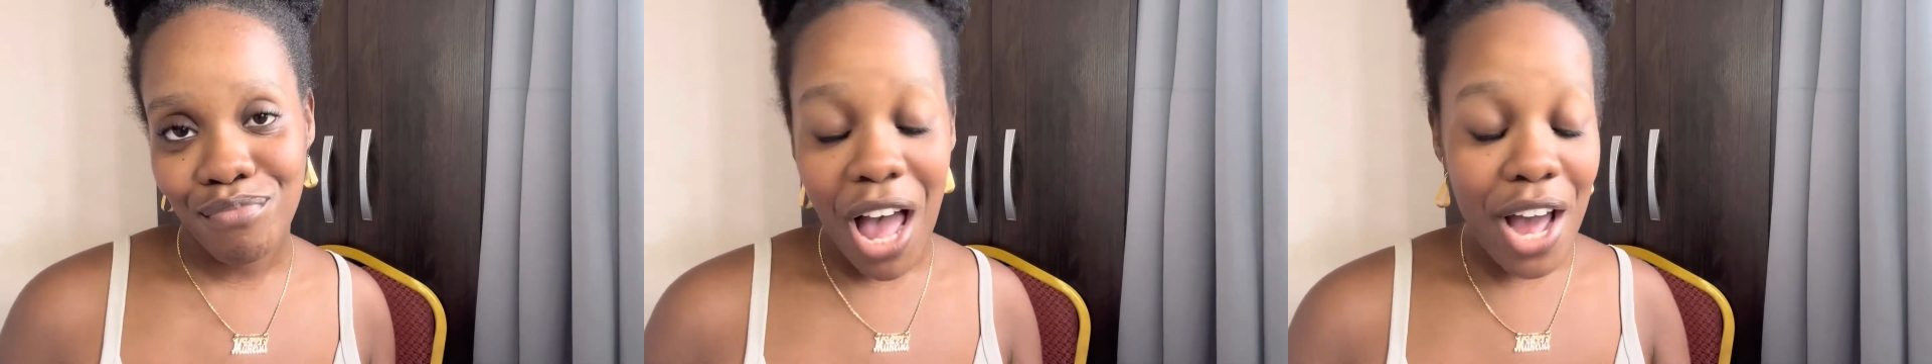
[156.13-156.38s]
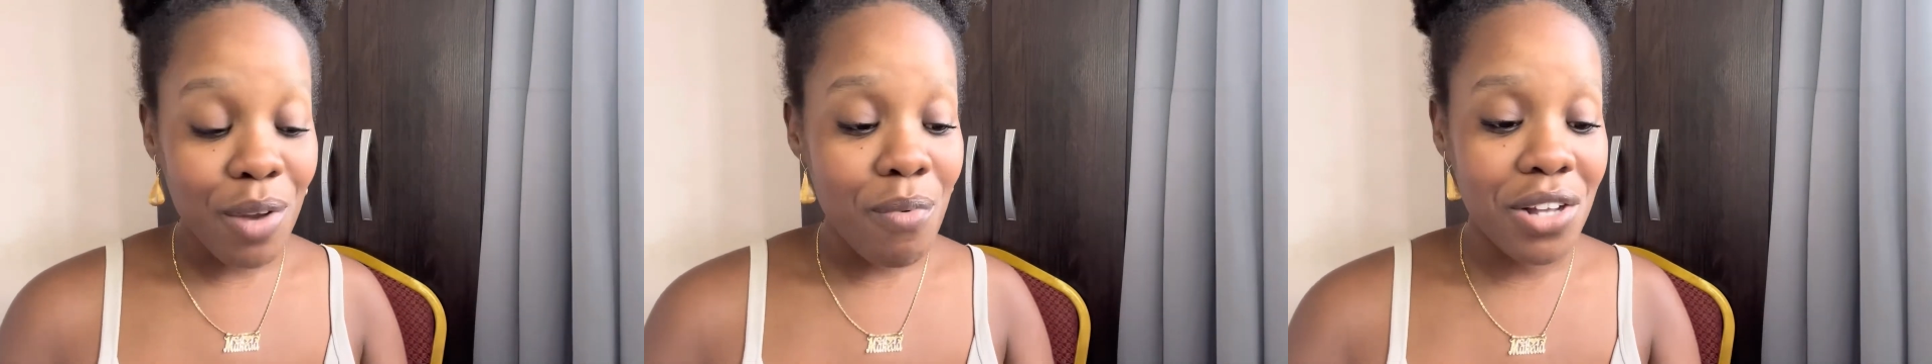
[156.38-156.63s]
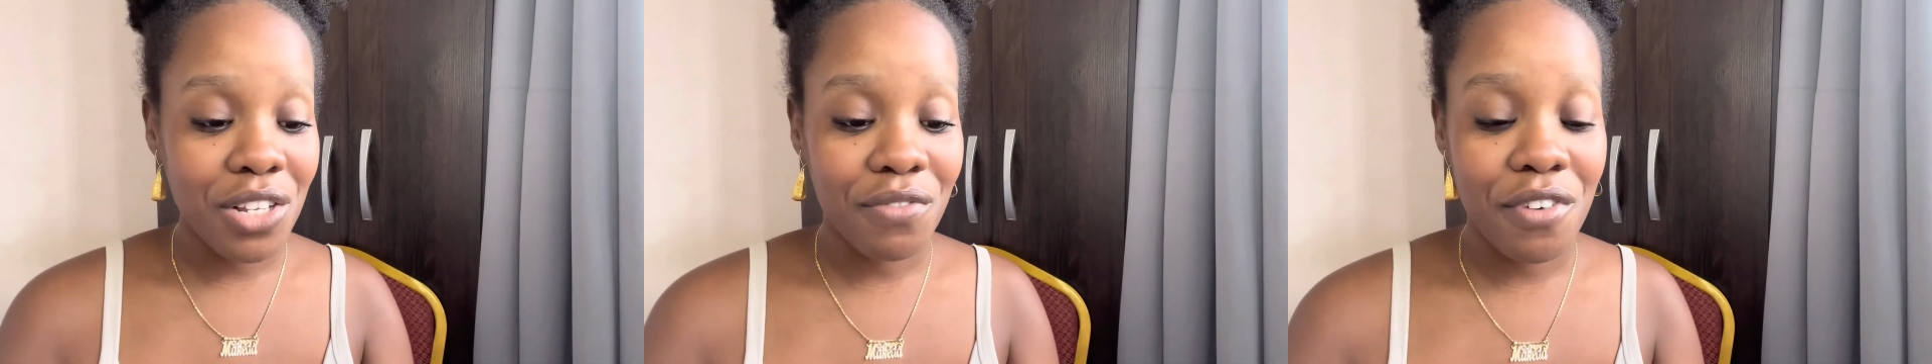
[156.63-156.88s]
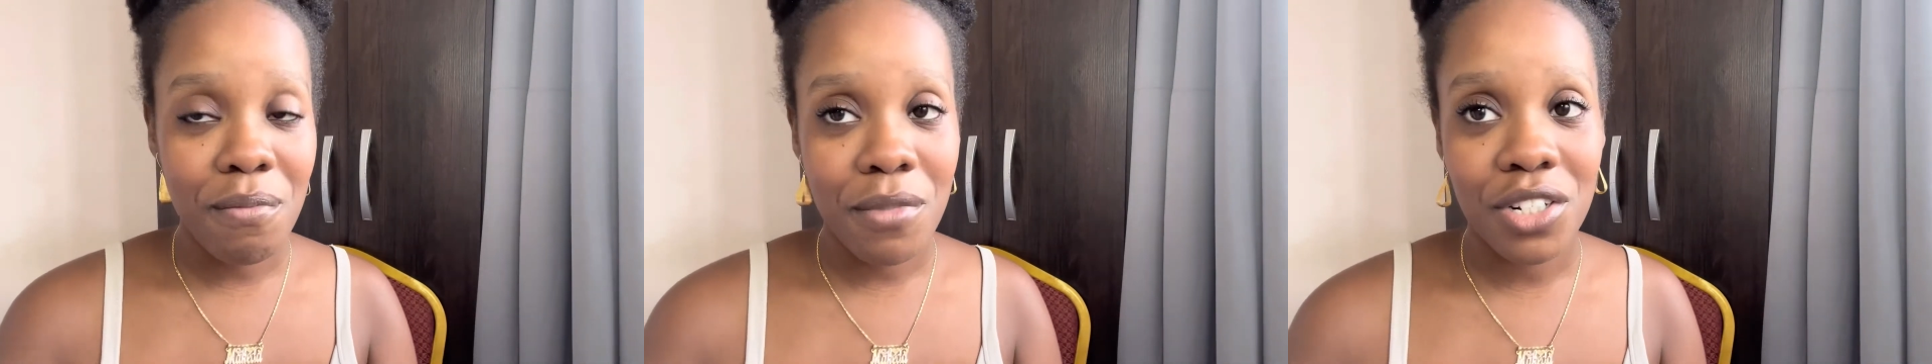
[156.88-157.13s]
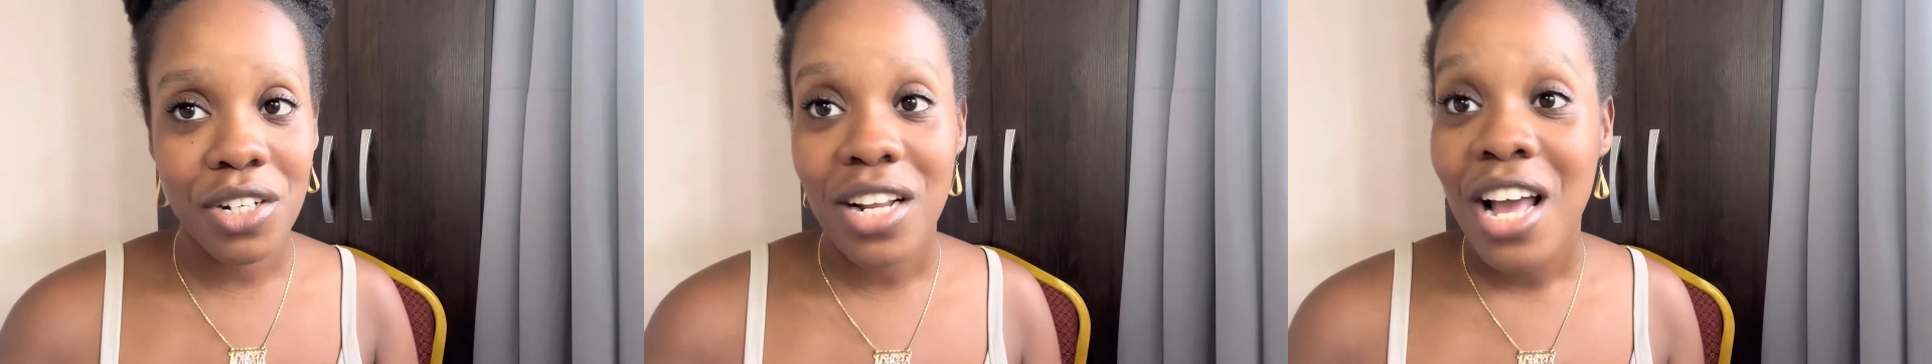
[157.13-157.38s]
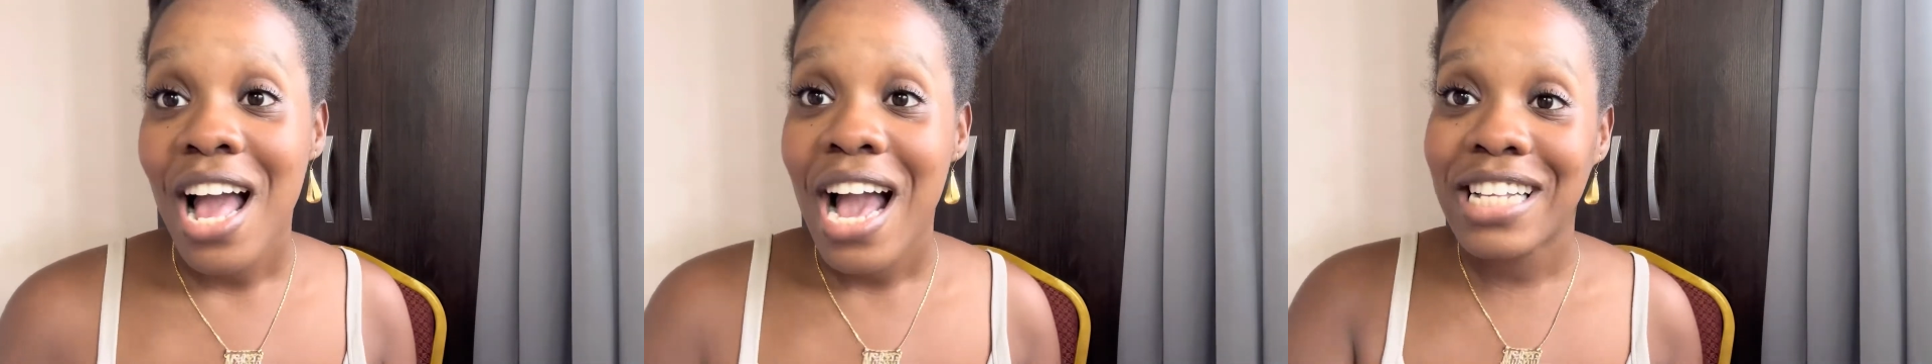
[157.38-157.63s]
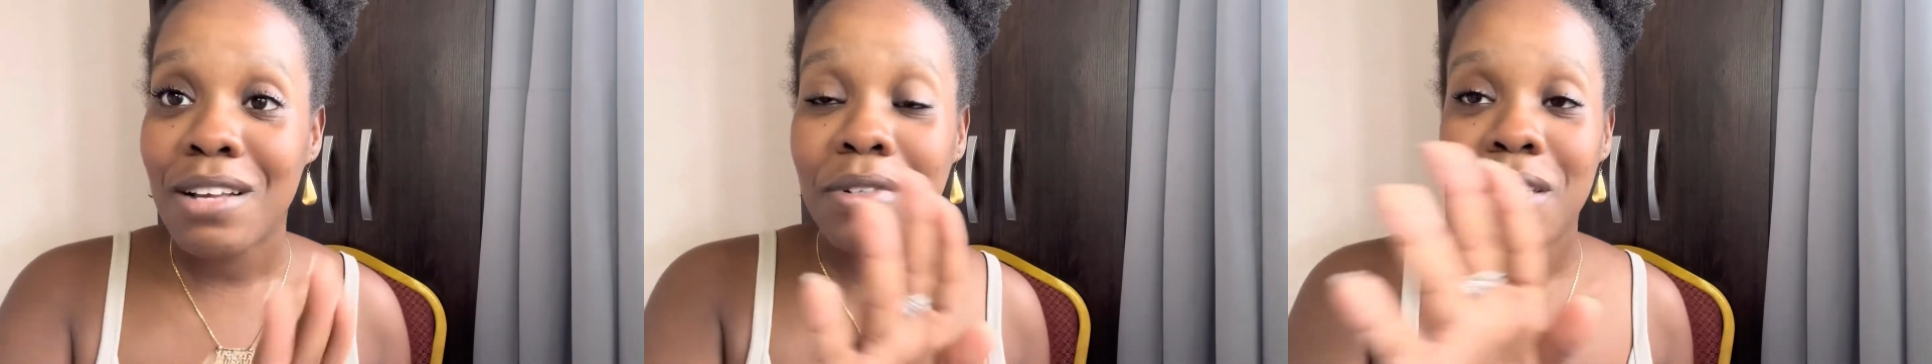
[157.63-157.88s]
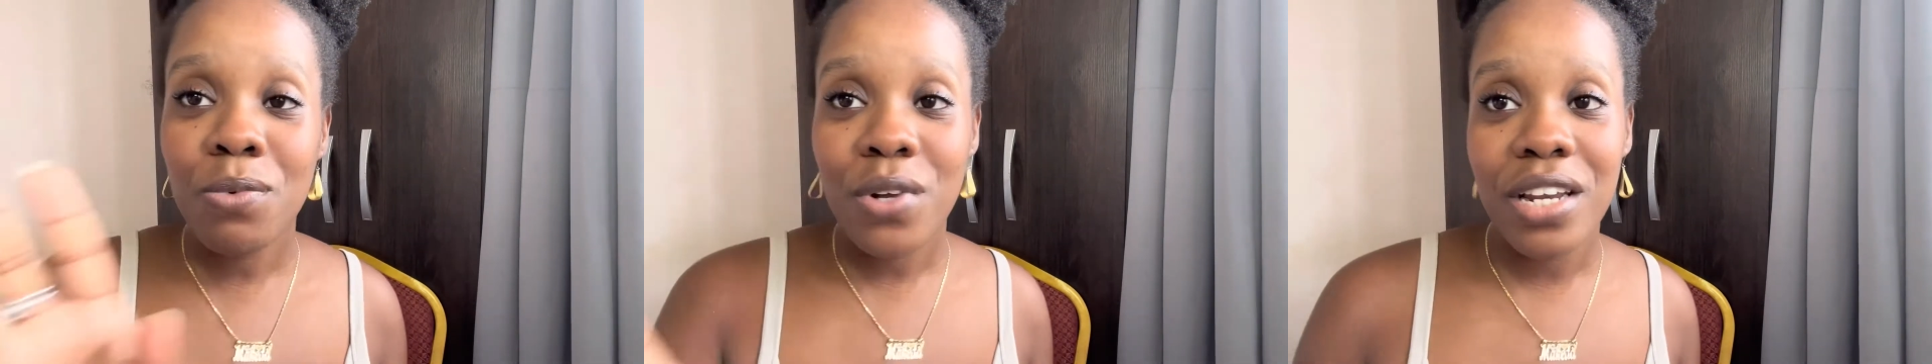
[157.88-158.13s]
And the price is very much good. And time you
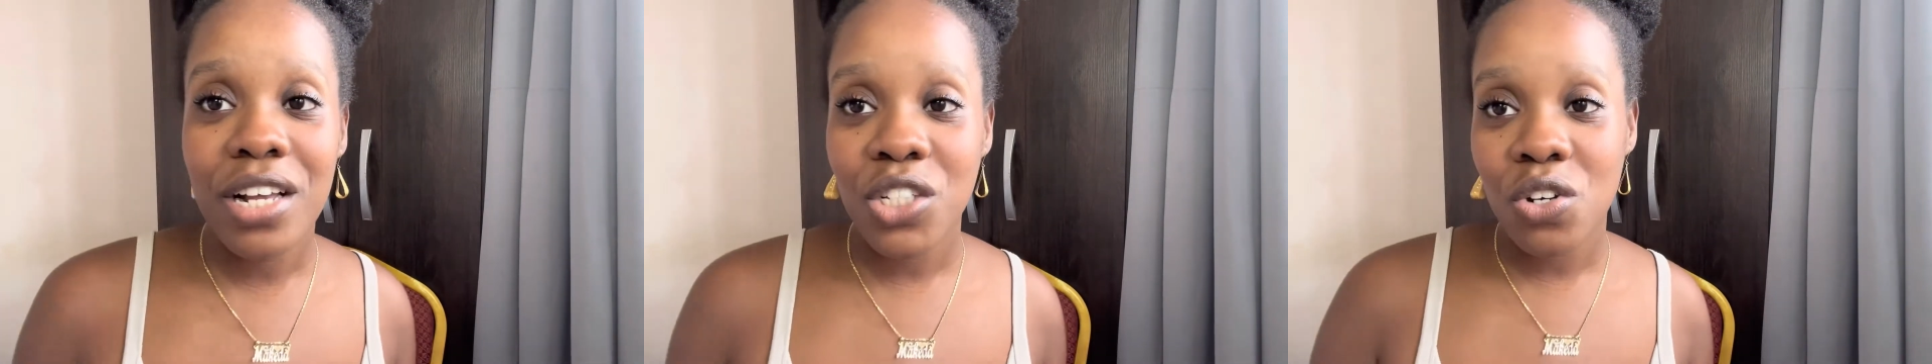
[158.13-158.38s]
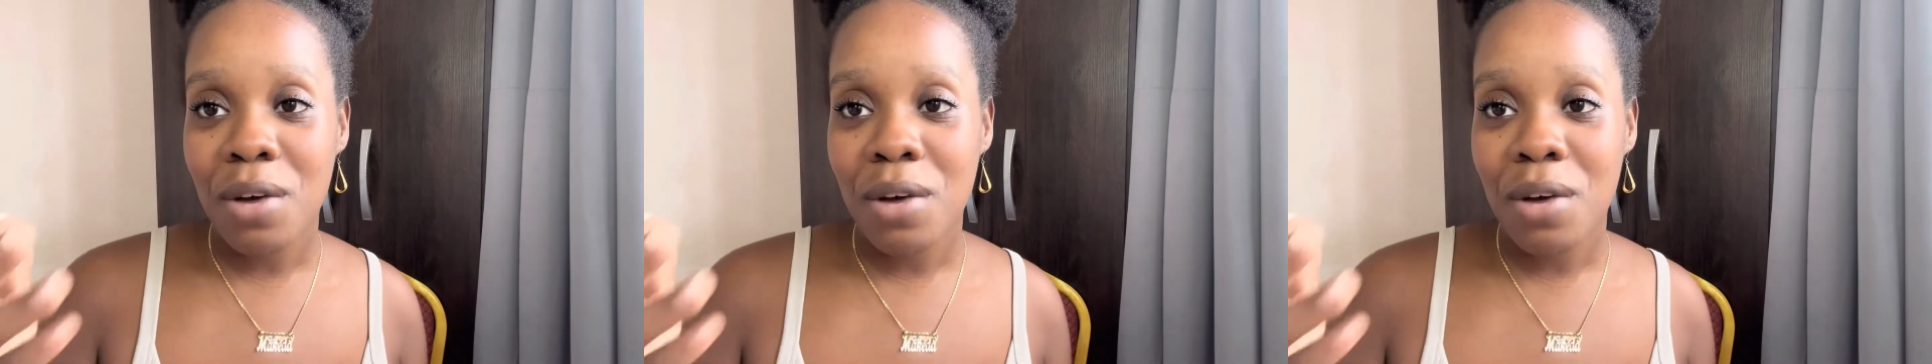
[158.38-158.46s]
see me with nails on,